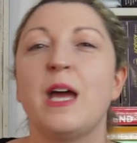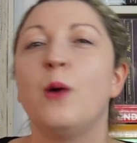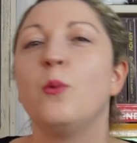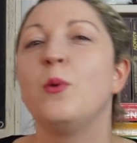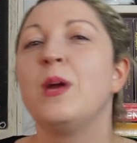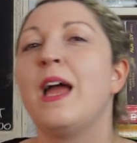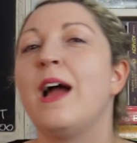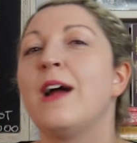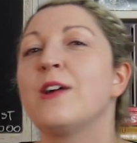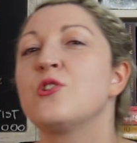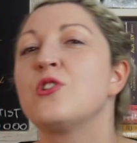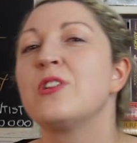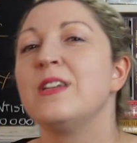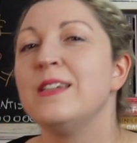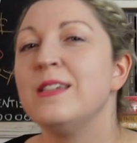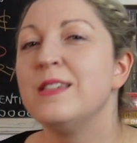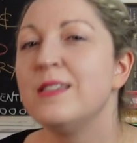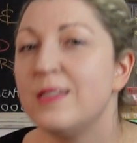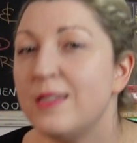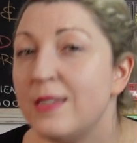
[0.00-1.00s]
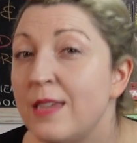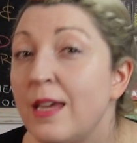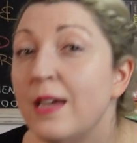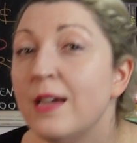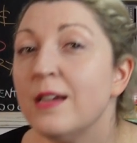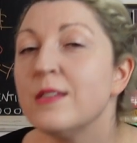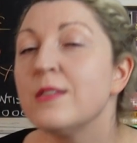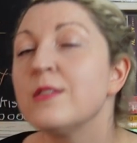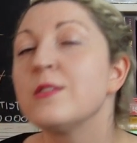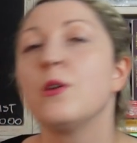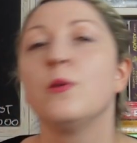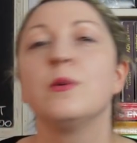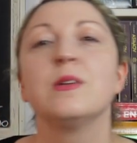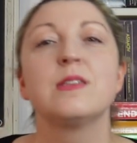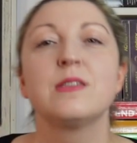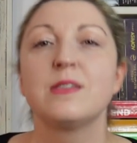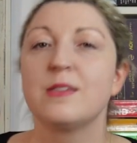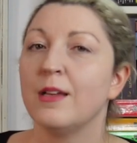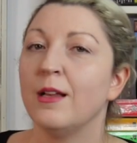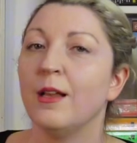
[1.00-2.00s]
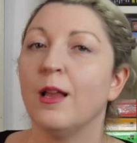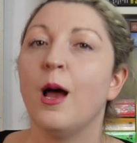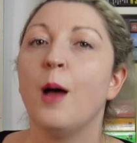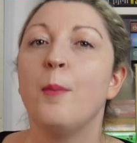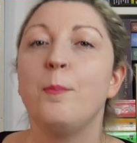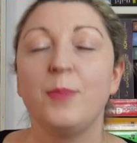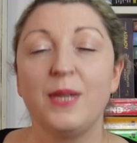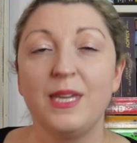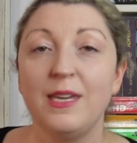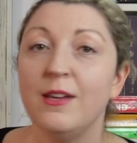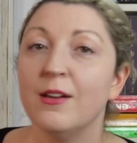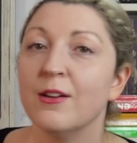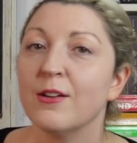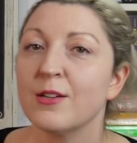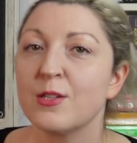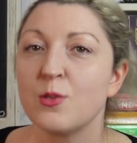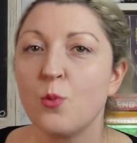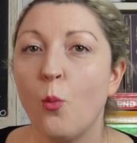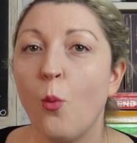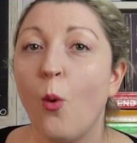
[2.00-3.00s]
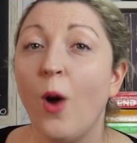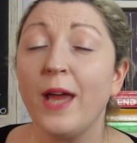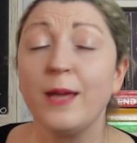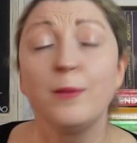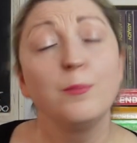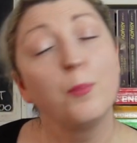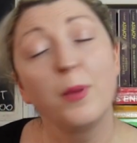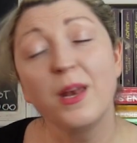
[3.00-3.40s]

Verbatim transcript: how we actually see it, so it still appears white.